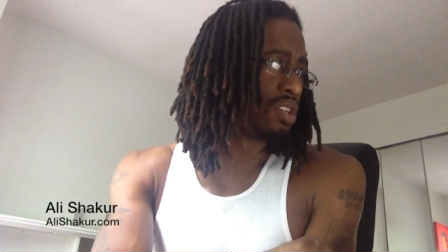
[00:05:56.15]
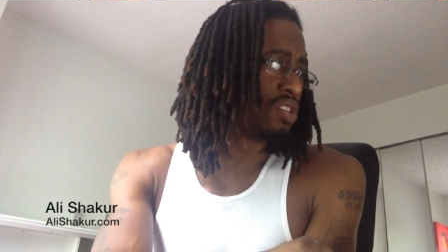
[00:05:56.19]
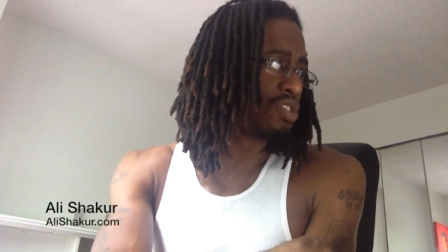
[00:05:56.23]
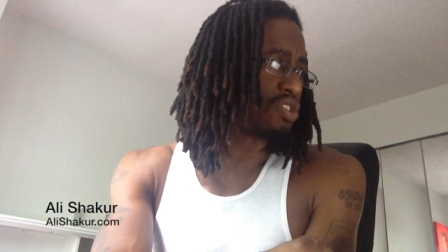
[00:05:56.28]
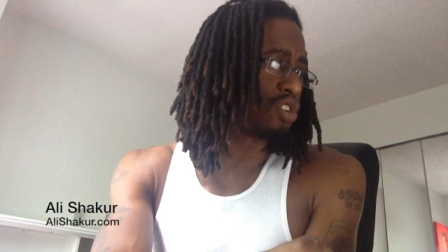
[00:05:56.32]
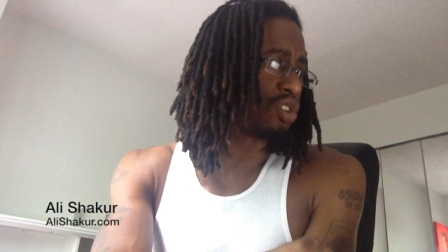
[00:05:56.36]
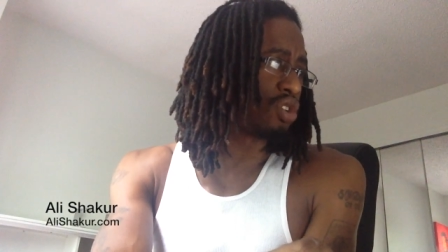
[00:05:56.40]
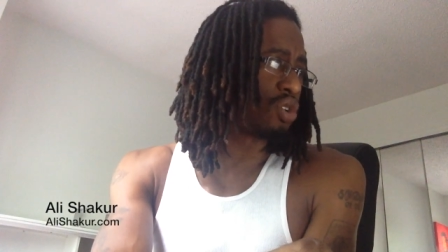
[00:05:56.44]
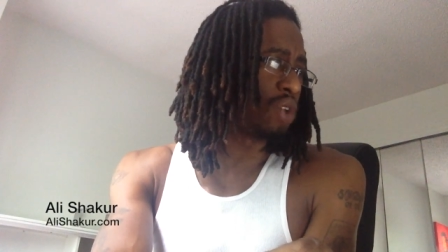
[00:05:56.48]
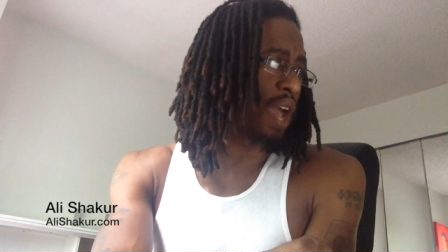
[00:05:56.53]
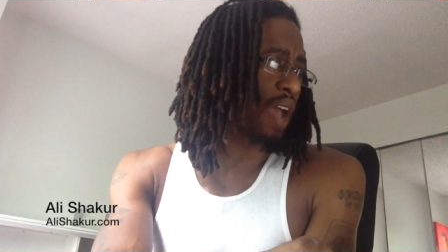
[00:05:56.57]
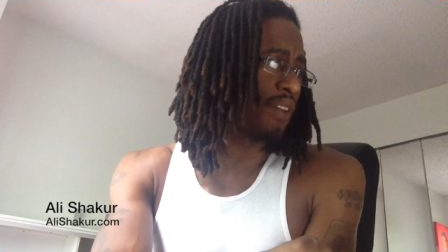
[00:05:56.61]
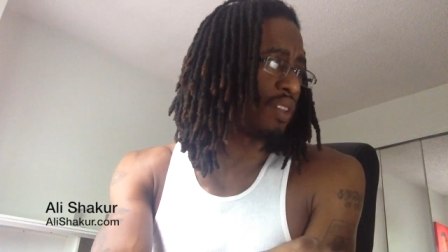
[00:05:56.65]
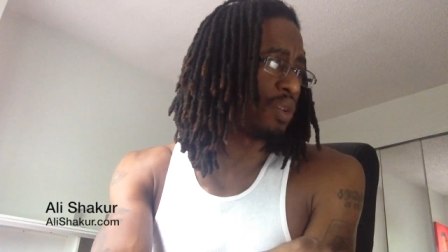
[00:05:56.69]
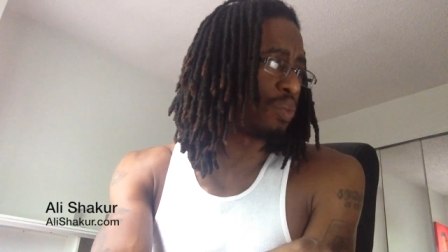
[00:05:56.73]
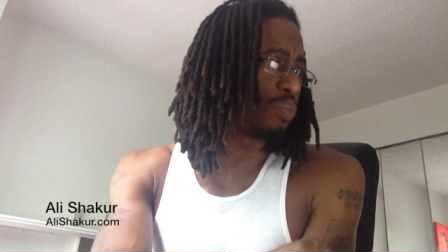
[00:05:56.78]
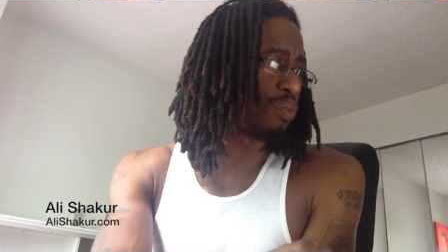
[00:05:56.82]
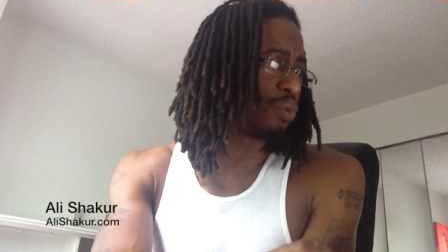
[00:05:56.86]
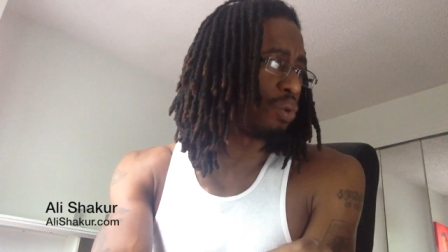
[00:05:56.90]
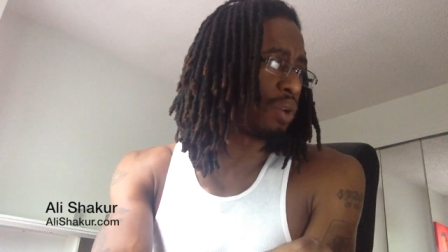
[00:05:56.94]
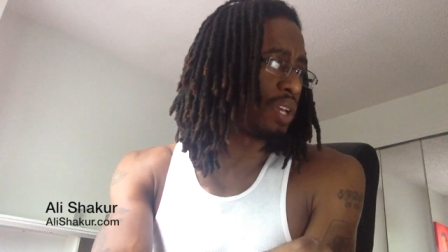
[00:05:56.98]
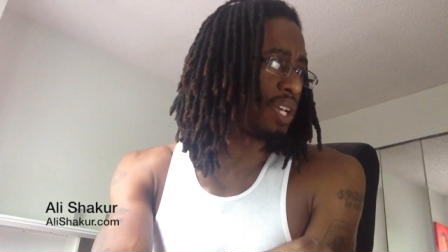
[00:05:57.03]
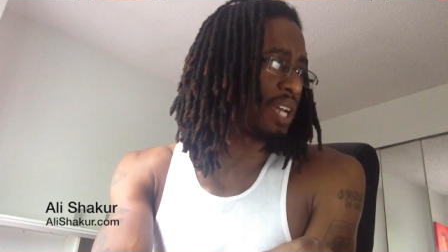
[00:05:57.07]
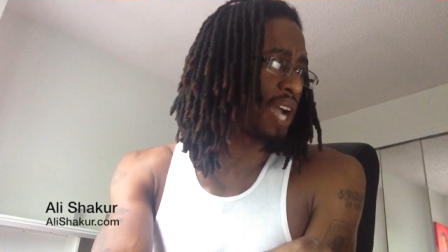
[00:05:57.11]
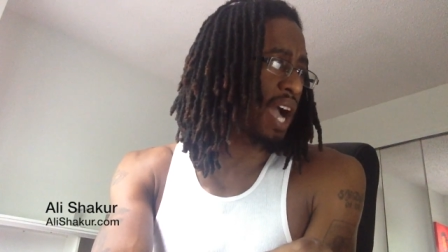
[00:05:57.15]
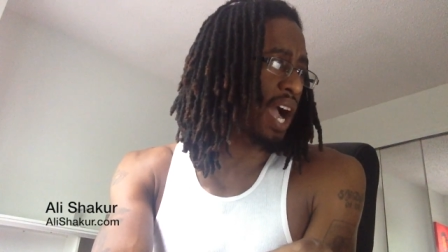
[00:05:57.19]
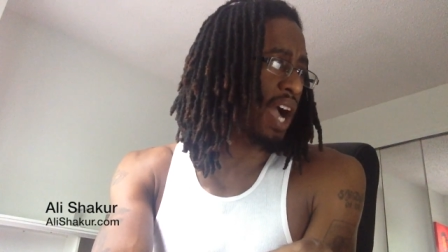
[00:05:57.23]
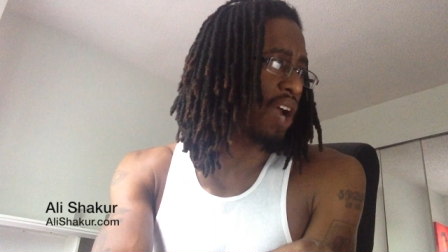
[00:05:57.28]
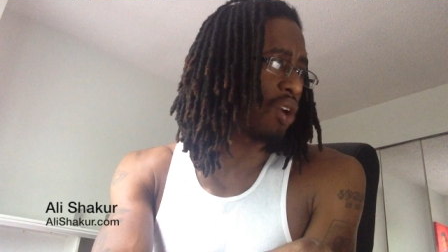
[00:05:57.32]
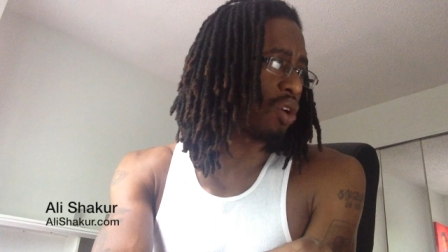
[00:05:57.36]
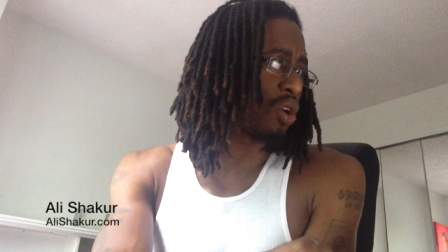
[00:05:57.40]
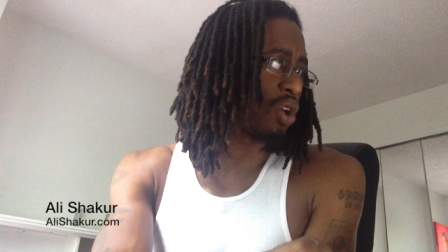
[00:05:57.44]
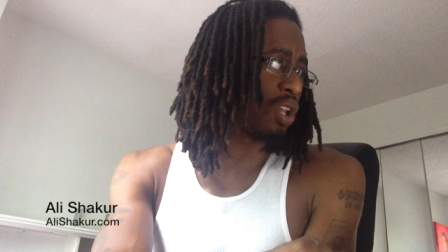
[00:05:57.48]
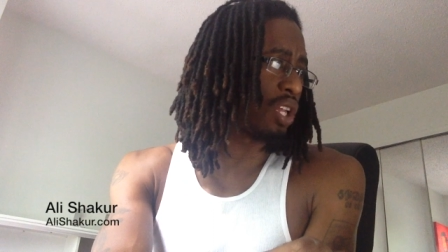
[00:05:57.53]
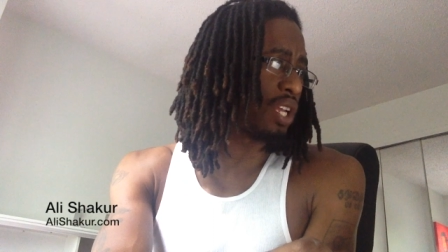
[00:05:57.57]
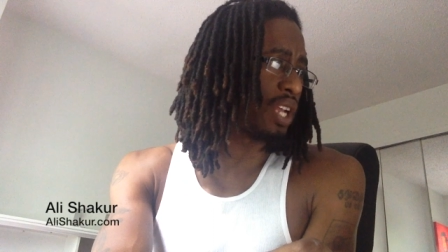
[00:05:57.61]
So you'd have to
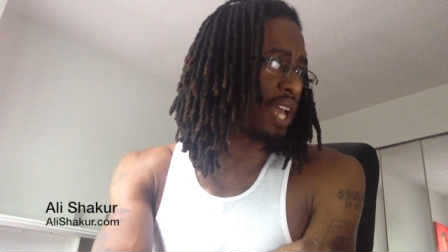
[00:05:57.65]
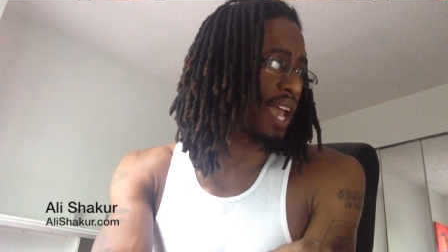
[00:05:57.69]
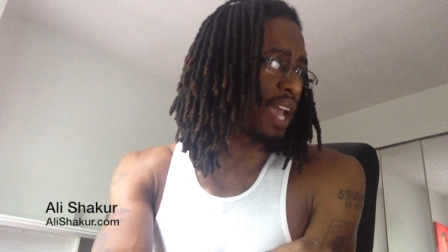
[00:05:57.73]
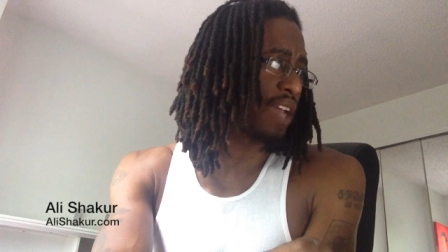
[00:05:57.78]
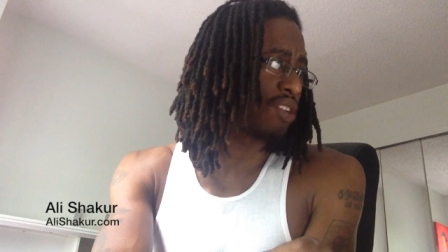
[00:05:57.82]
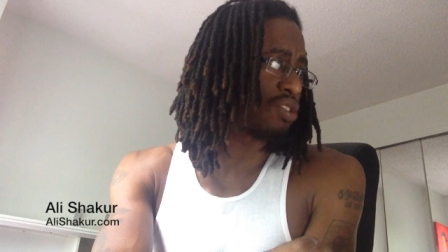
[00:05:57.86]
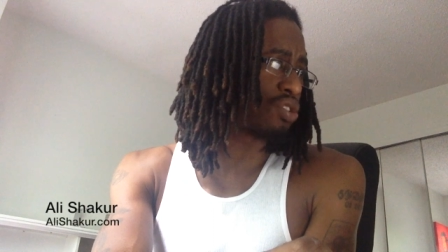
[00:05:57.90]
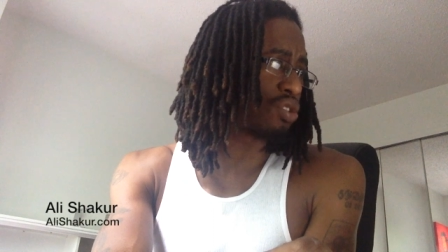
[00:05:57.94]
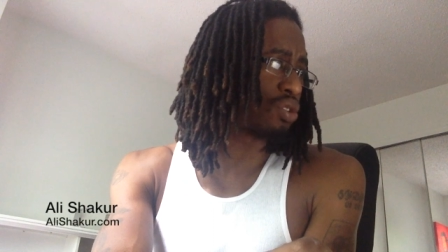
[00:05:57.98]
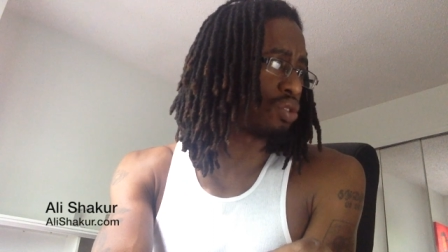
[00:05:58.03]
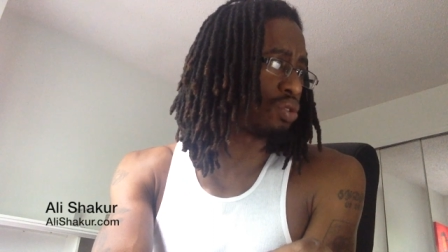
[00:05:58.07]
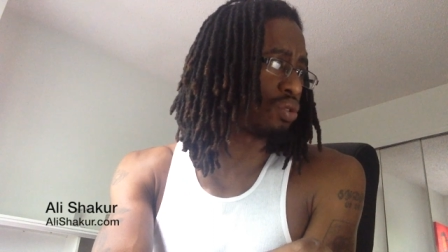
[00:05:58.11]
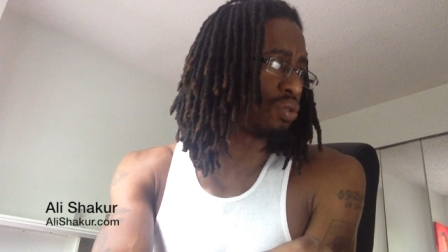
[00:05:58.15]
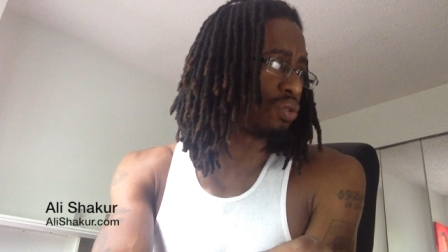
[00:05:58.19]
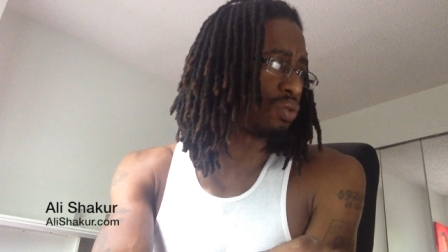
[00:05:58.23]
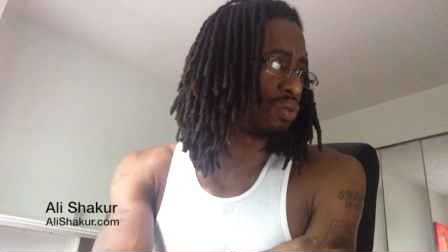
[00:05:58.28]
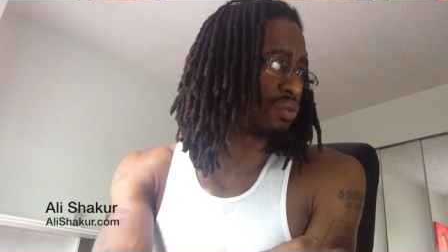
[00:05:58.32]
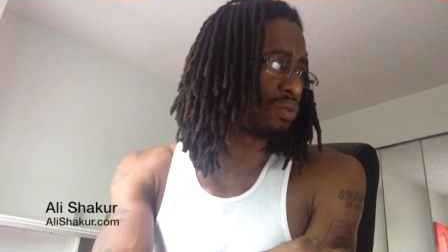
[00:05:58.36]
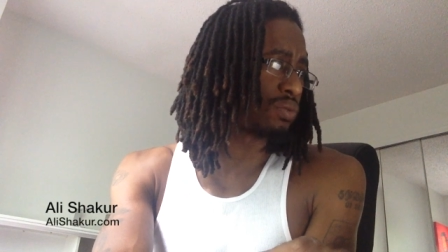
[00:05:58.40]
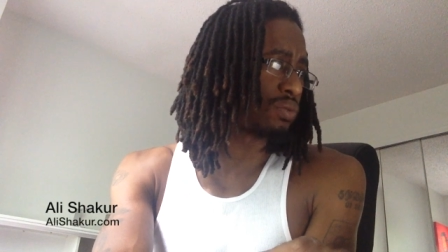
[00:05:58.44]
boycott all of that too,